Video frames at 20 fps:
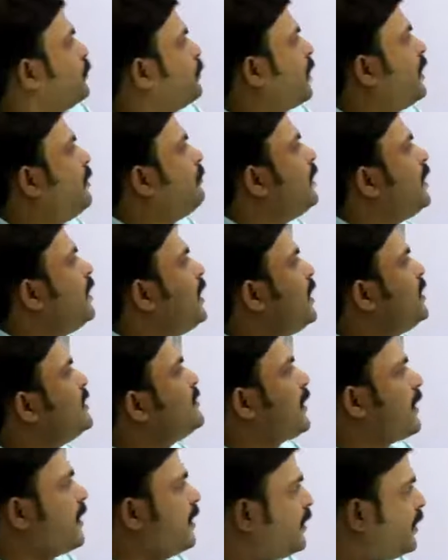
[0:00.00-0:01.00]
primary and
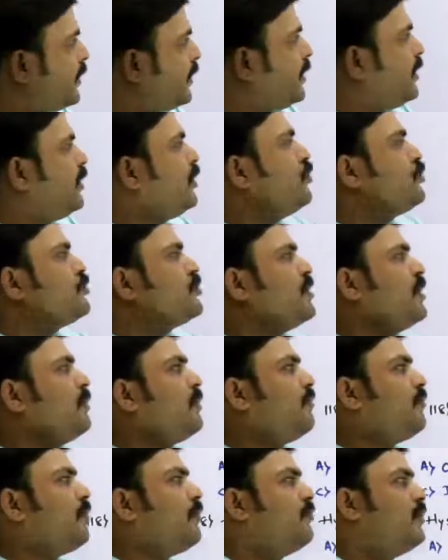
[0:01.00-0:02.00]
secondary induced
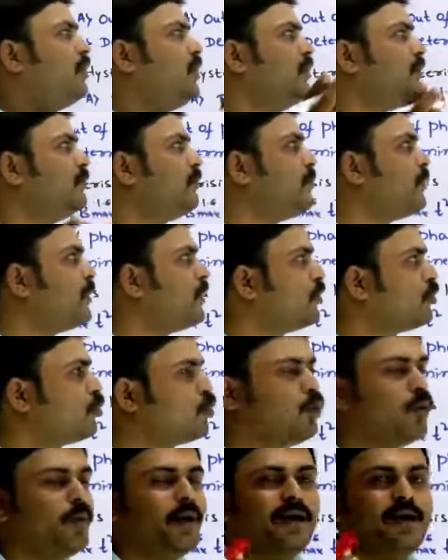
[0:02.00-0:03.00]
EMF of a
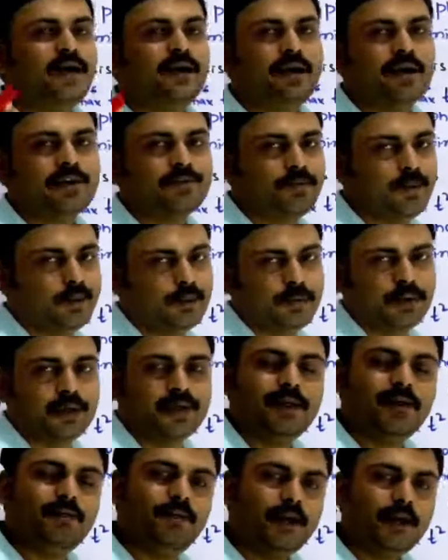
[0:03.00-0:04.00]
two winding transformer
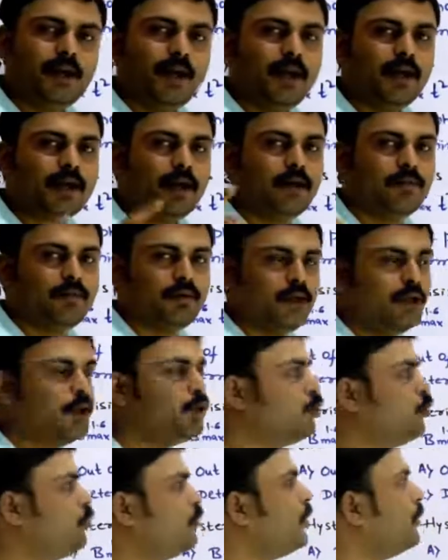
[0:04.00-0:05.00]
E1 and
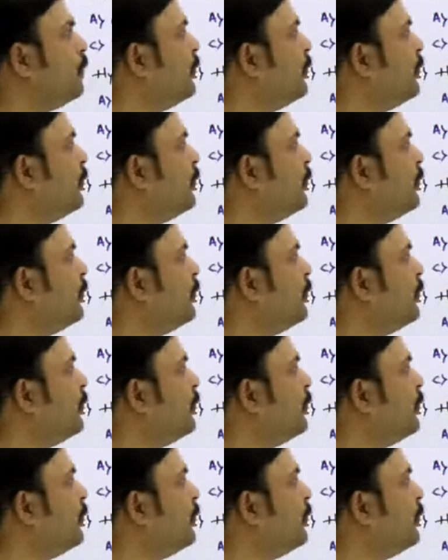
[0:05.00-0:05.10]
E2 will